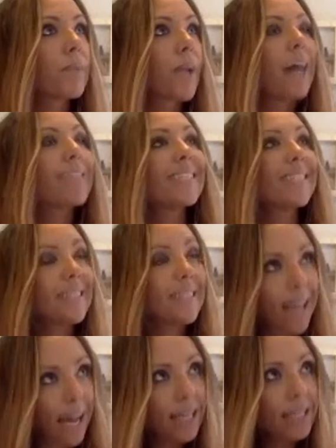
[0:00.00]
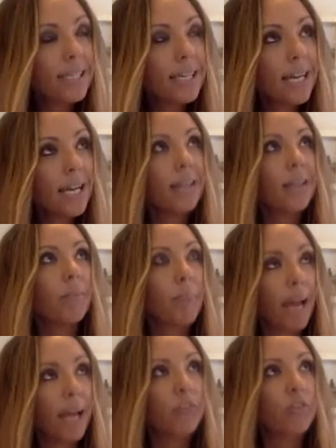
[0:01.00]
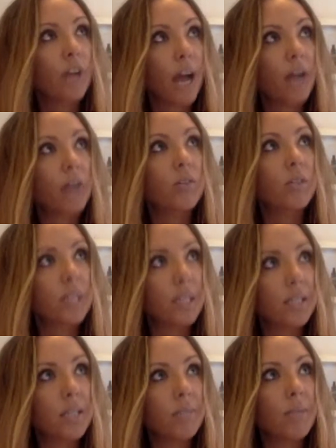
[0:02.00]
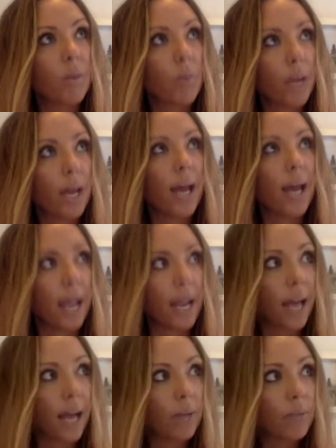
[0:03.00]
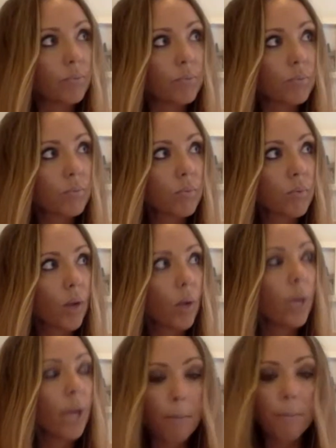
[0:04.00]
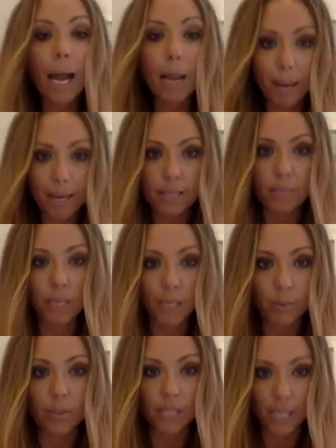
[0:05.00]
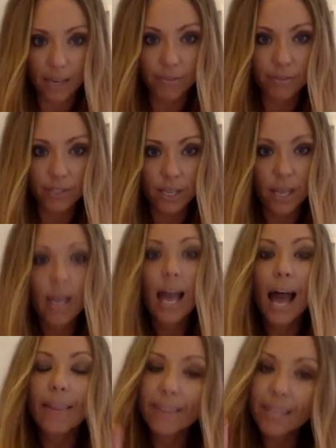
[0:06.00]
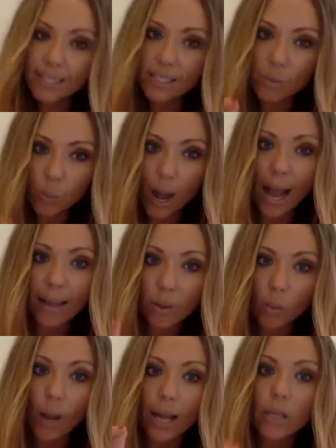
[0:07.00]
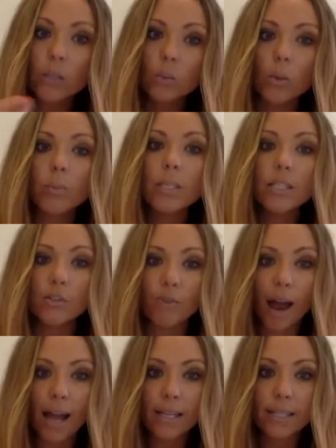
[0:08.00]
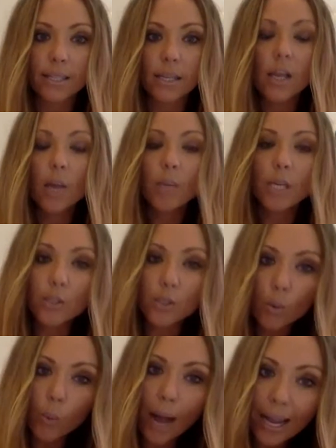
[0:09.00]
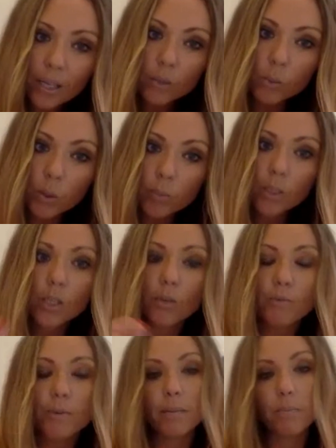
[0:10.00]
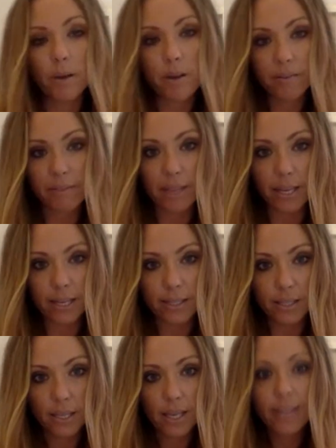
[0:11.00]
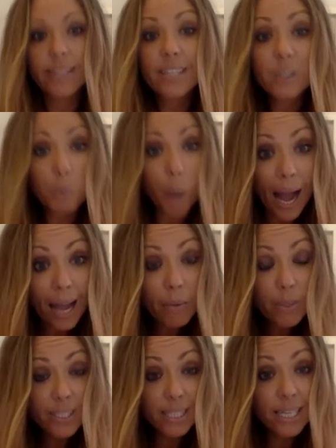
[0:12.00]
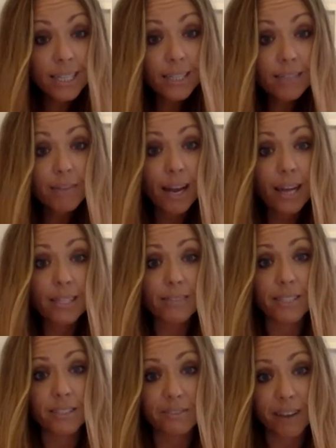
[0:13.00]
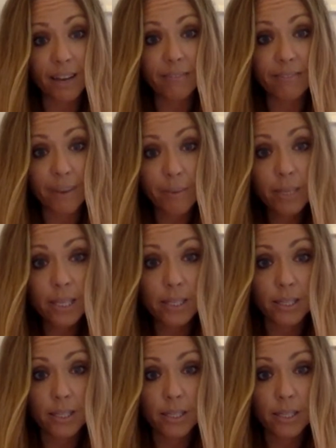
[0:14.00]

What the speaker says: as a society, in the patriarchal system that we are in now, we are bypassing people's gifts. And this is why the wild woman is rising, because the wild woman can rebirth this. This is why we're seeing the rise of the divine feminine.